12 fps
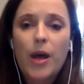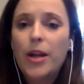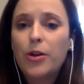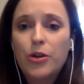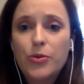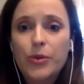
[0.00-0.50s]

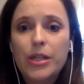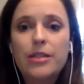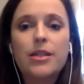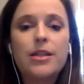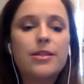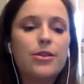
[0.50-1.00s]
news
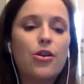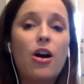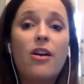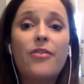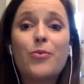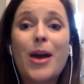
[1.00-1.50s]
releases. You're
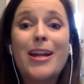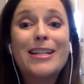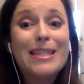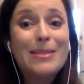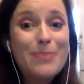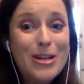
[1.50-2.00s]
often writing
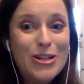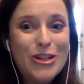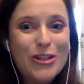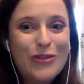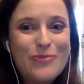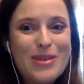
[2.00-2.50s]

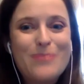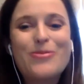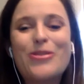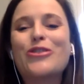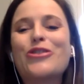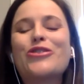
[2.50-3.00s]
speeches for
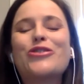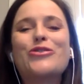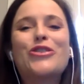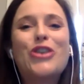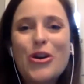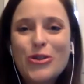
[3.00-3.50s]
people. You're
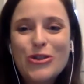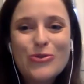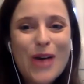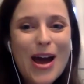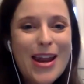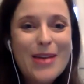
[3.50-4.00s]
ghost
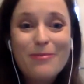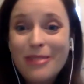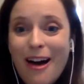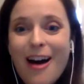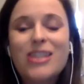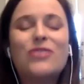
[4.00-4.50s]
writing
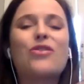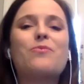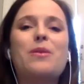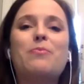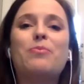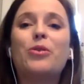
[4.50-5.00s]
blogs for
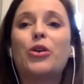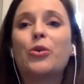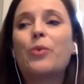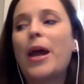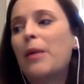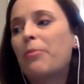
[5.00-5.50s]
people. You're
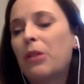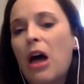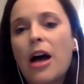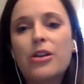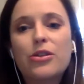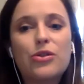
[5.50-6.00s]
writing
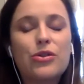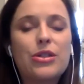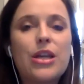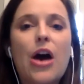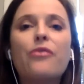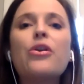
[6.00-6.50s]
blogs
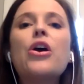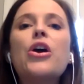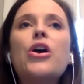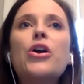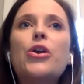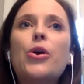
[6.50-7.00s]
yourself.
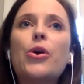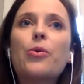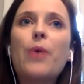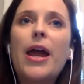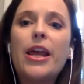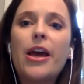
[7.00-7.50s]
You're
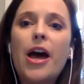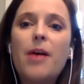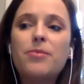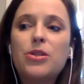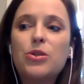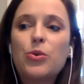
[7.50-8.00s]
writing
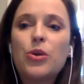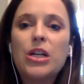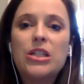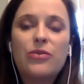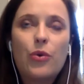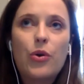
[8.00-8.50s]

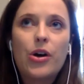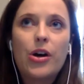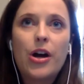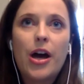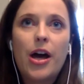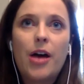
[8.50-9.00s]
stories
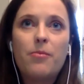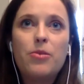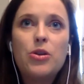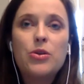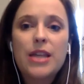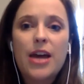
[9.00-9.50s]
for
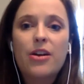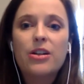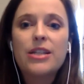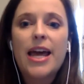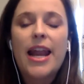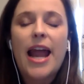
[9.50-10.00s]
newsletters.
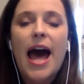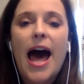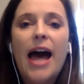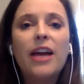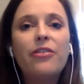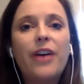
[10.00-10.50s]
And
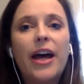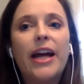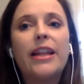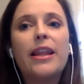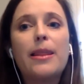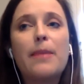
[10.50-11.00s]
I
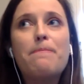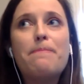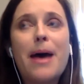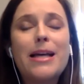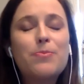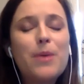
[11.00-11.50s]
find the
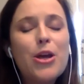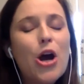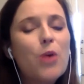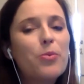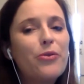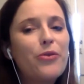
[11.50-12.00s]
best
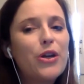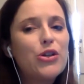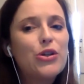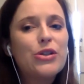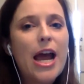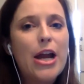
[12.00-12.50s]
PR
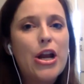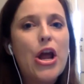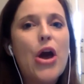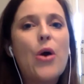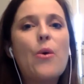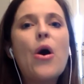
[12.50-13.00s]
professionals I
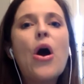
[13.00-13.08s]
know